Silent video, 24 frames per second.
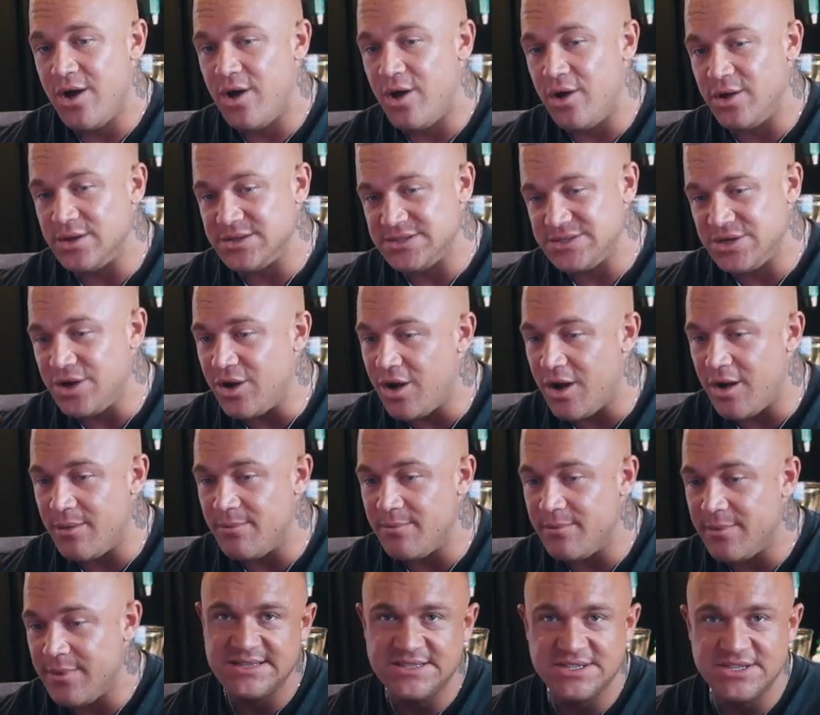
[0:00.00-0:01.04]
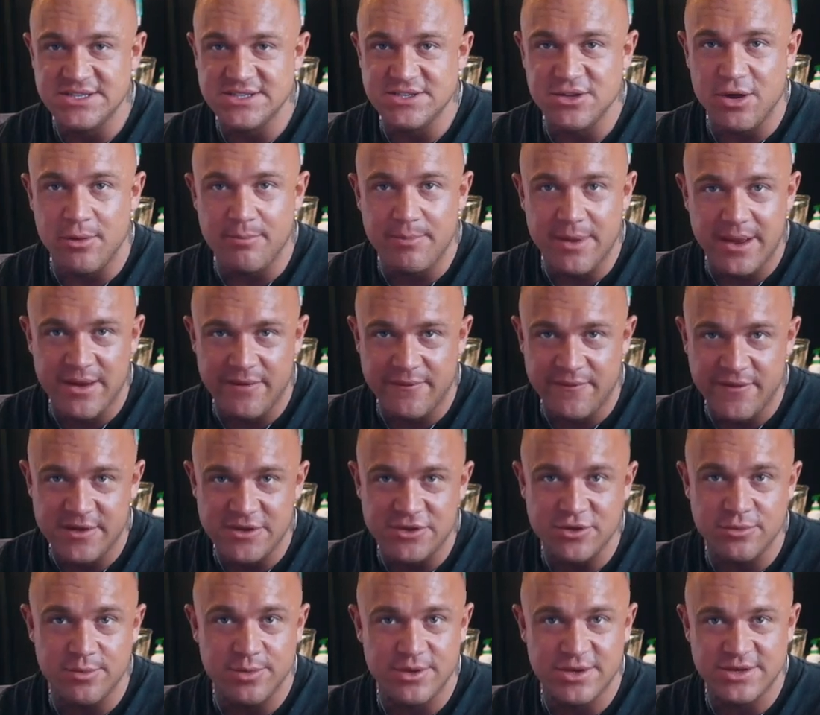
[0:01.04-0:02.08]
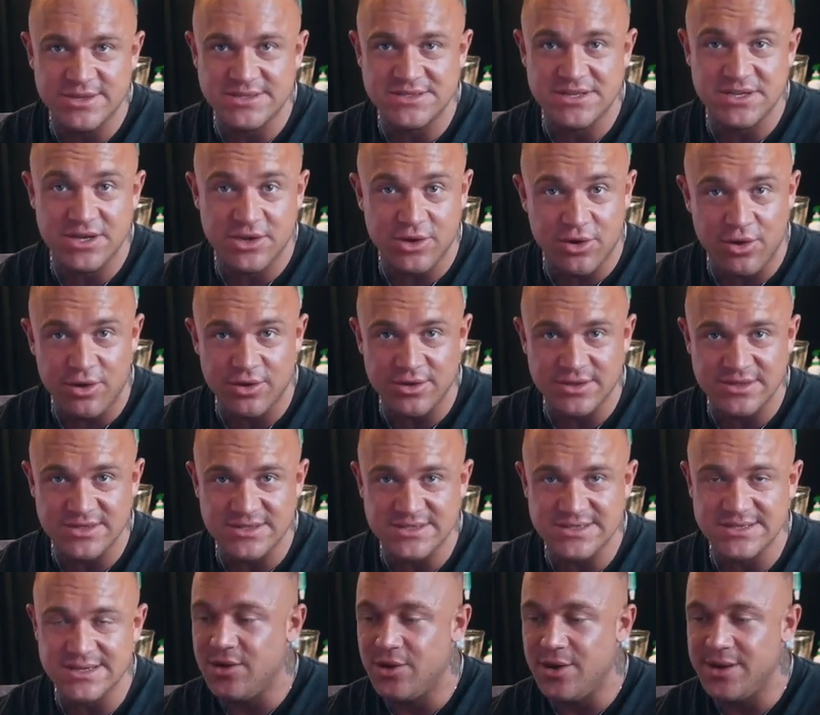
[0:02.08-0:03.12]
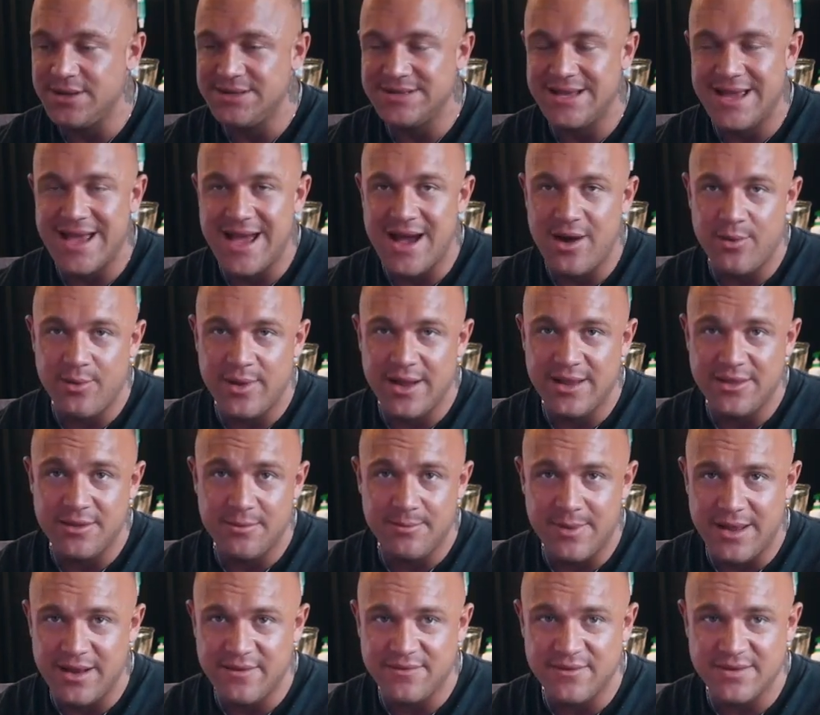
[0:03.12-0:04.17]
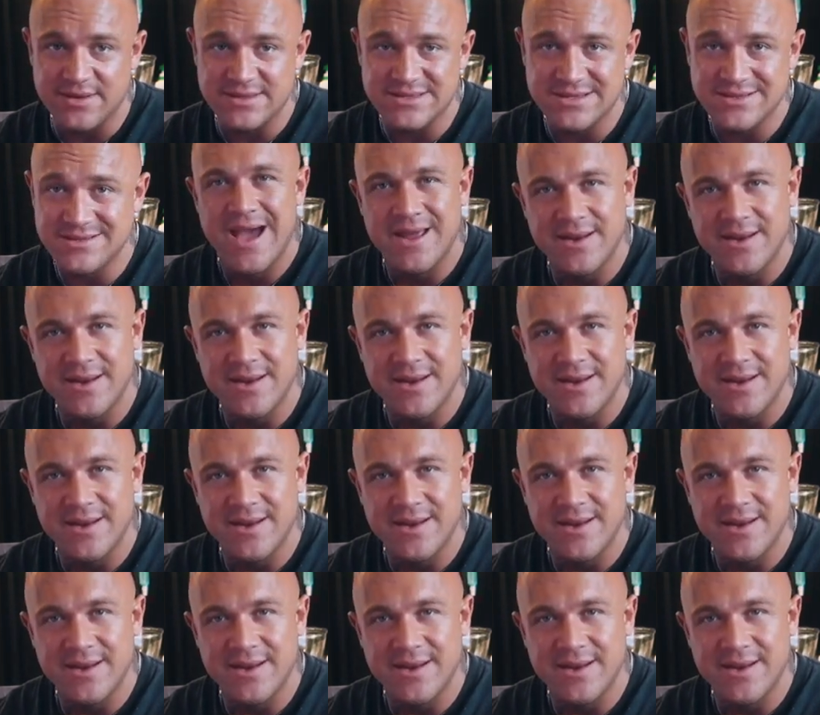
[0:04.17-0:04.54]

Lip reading: on top is just not beneficial, because the cons are going to outweigh the benefits.